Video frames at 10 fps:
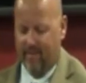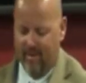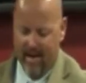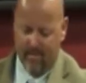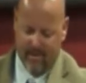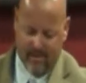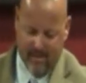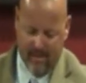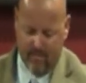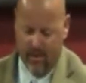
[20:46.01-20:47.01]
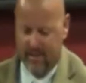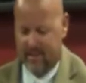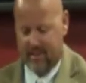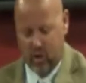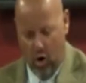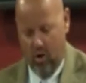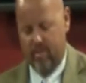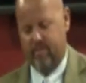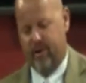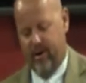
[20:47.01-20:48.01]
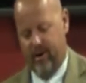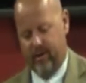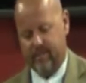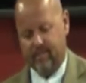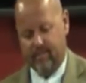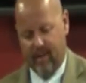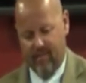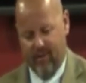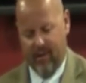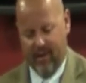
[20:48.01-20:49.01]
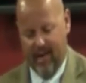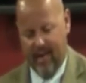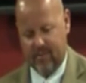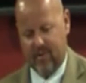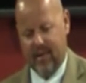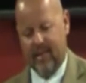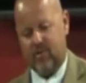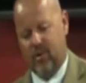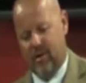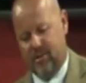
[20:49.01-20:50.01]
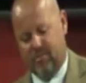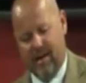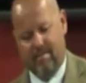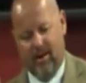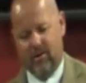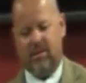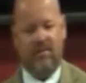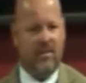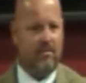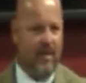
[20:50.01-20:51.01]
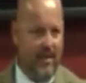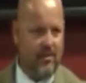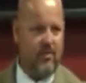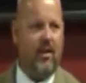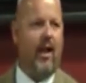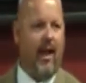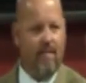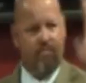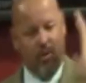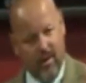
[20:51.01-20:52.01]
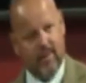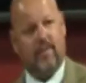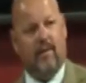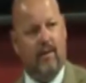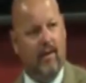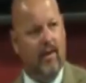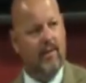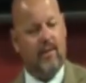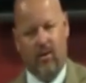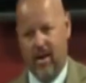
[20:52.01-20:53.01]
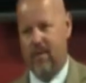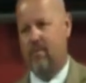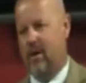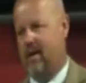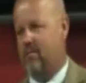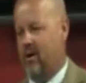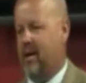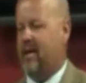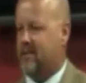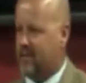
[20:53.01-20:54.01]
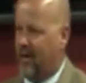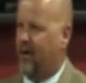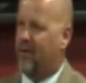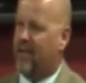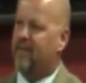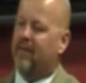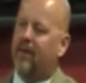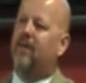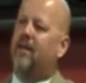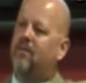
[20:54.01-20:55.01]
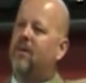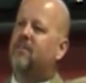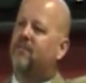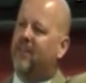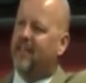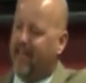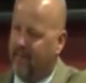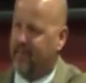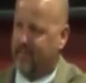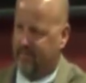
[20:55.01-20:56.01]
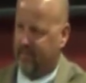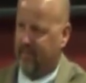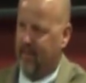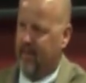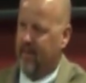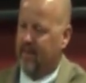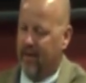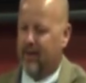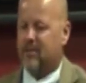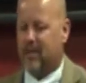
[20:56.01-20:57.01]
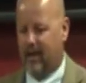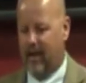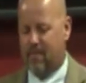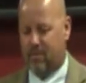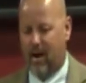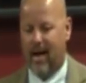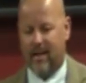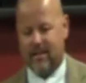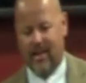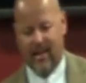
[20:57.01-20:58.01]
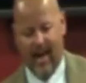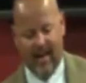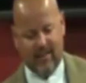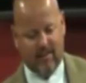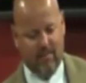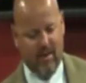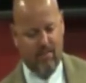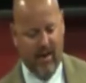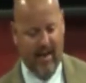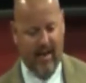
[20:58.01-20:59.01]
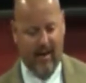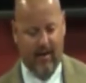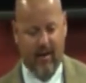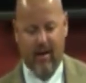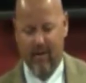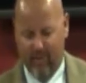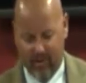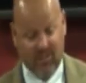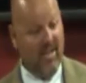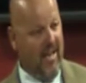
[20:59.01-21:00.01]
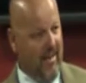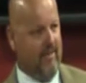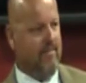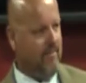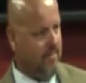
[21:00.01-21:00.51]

families in the prison, tore them apart for the gospel. Guess where he spent most of his ministry? In prison. So he reaped what he sowed even though he was forgiven. There's still a price that has to be paid for sin.